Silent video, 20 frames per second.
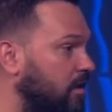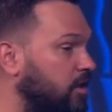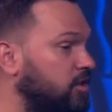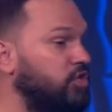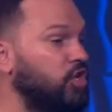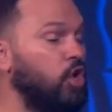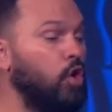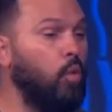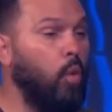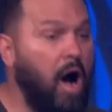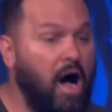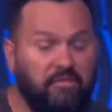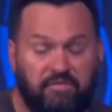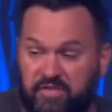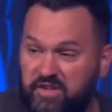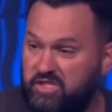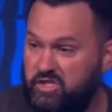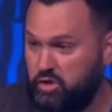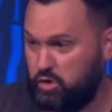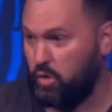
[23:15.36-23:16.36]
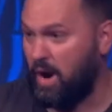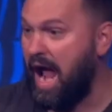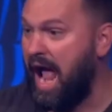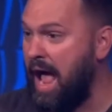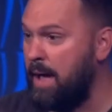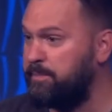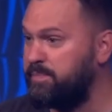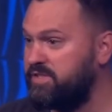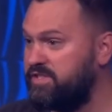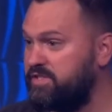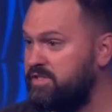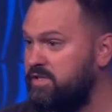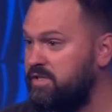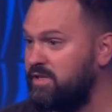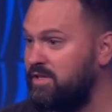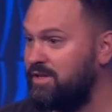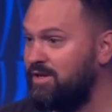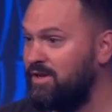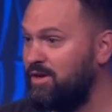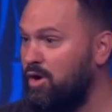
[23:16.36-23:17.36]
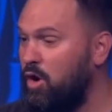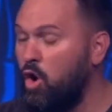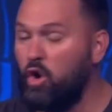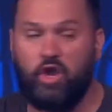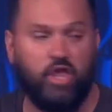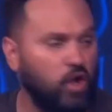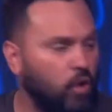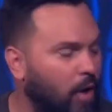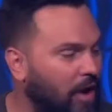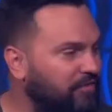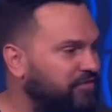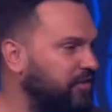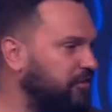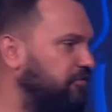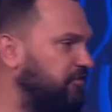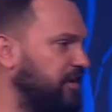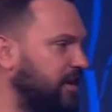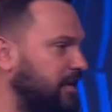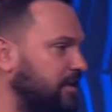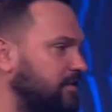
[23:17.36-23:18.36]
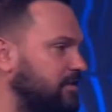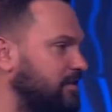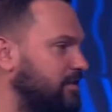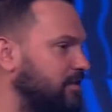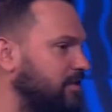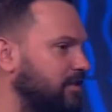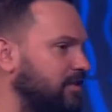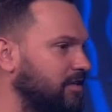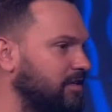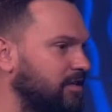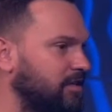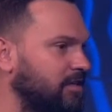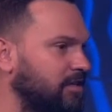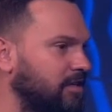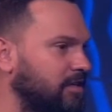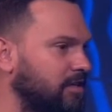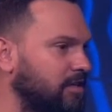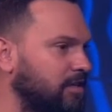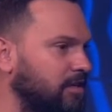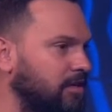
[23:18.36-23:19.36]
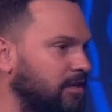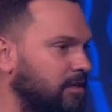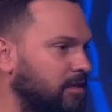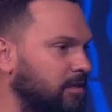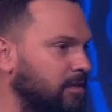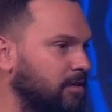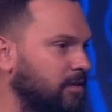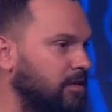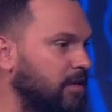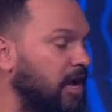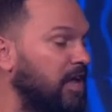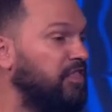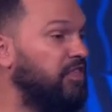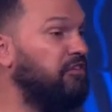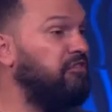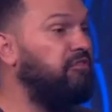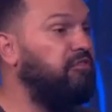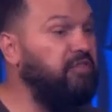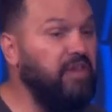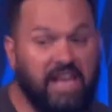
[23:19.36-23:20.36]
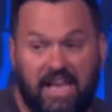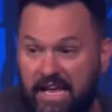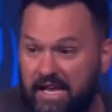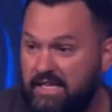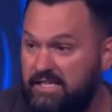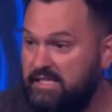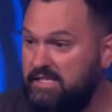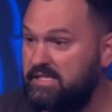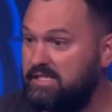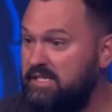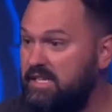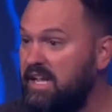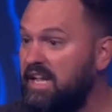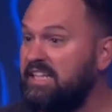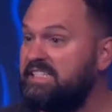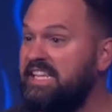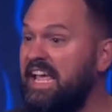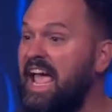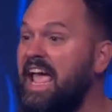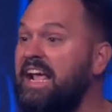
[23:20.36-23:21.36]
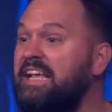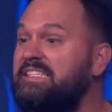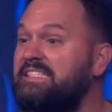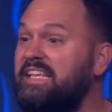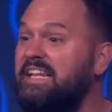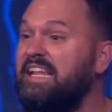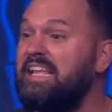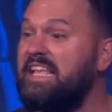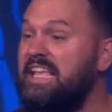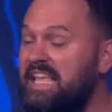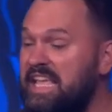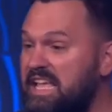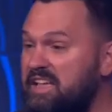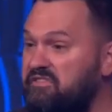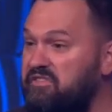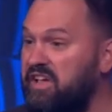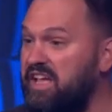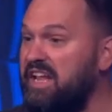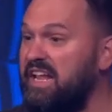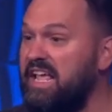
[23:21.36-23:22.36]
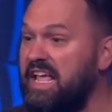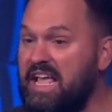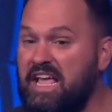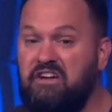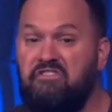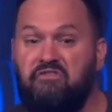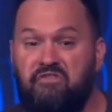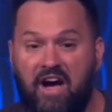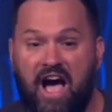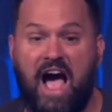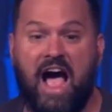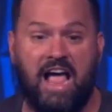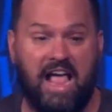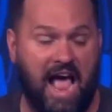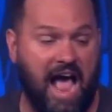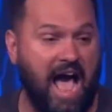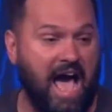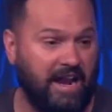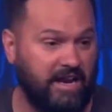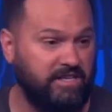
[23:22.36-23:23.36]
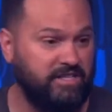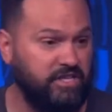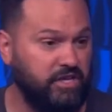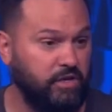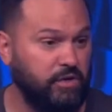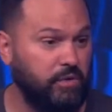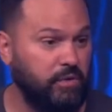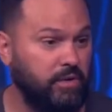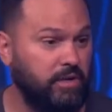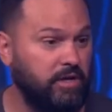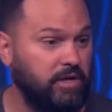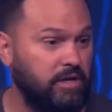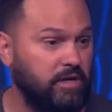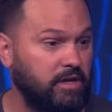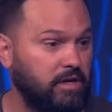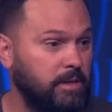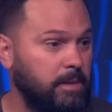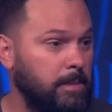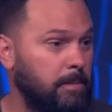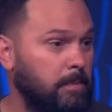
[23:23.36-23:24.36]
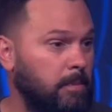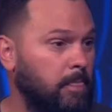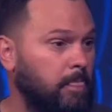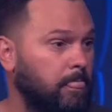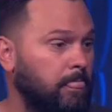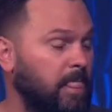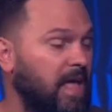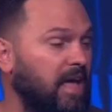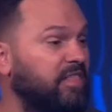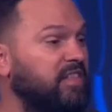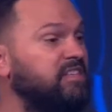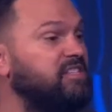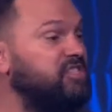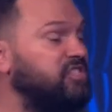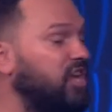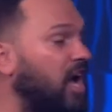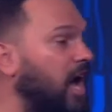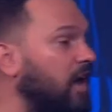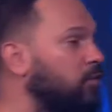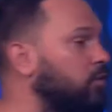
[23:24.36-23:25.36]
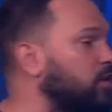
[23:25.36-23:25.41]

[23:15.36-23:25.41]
Do you want the scraps, or do you want the feast? The feast takes an even if I attitude. And the son